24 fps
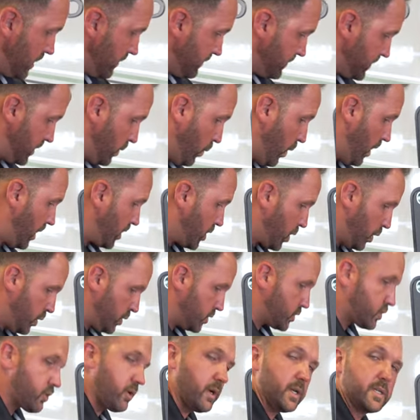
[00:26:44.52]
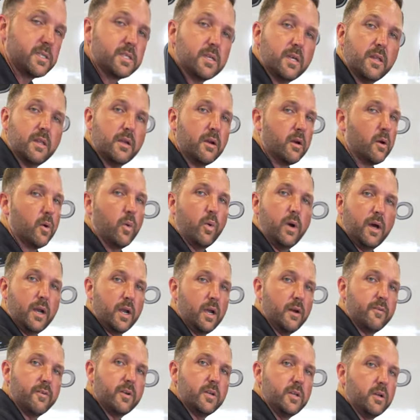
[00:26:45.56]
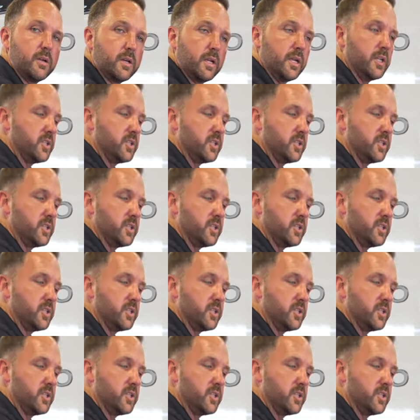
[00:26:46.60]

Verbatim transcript: If you want cold drinks in there or whatever, you can